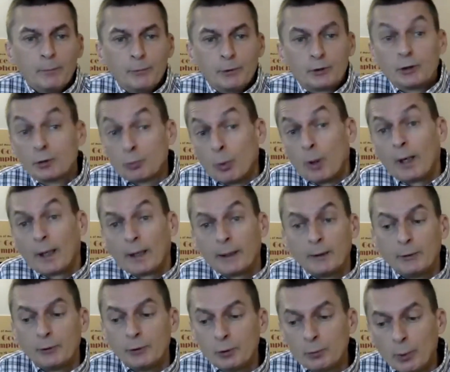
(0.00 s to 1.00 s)
Which is why
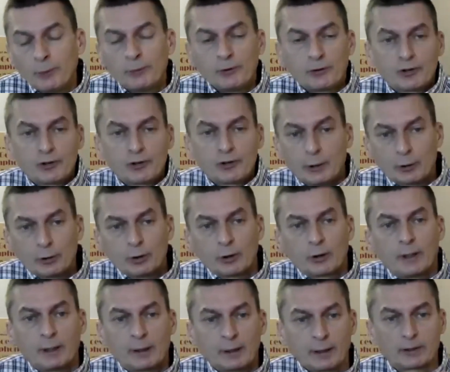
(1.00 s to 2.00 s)
you won't see a
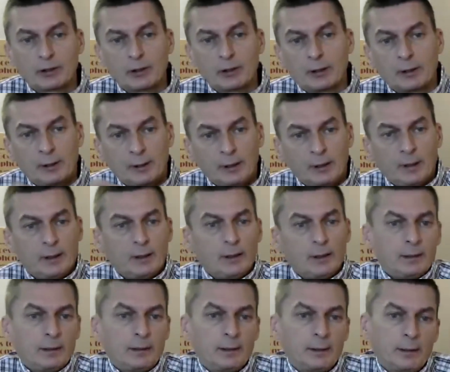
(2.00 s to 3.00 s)
cookie cutter
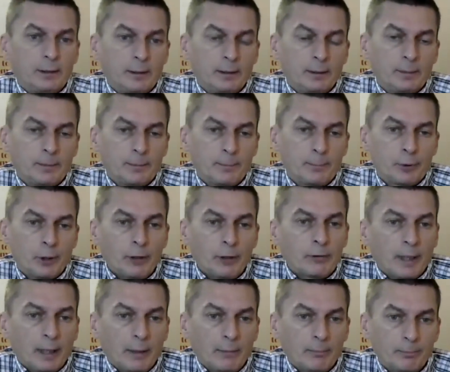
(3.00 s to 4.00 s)

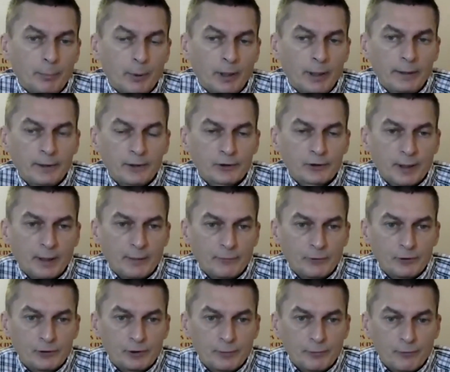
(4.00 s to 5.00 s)
program by the
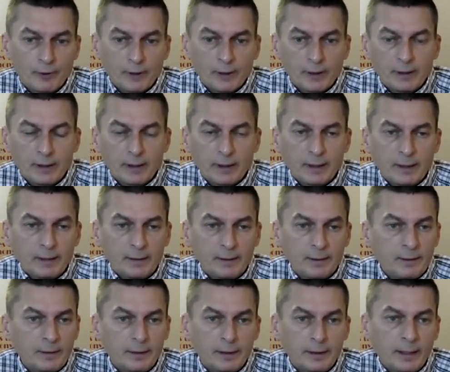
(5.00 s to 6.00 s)
Stamford Symphony
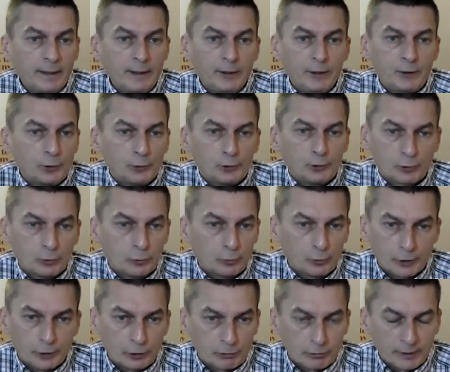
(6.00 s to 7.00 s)
in any two school
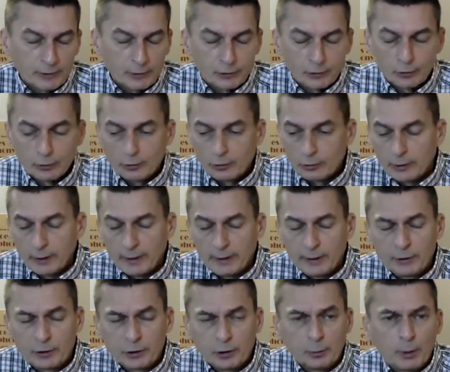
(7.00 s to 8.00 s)
districts or
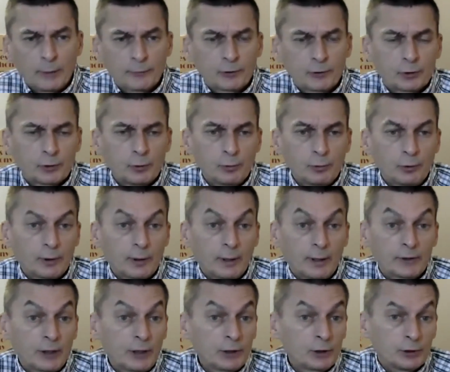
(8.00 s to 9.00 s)
any two after-school
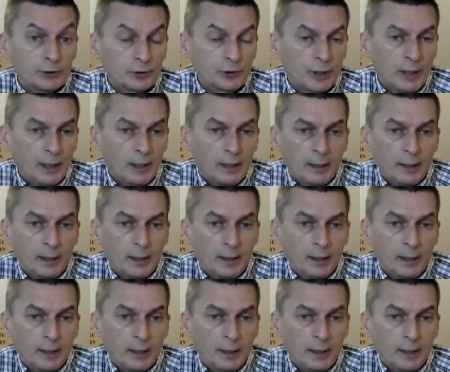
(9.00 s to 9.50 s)
organizations.